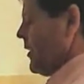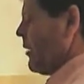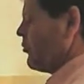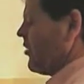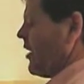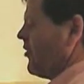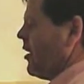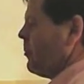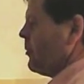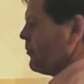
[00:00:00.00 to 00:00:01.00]
We're now
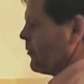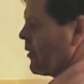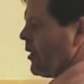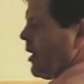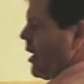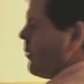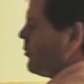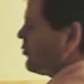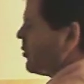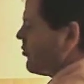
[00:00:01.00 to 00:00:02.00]
set up
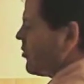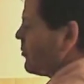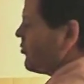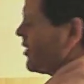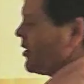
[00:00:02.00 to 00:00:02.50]
and we switch the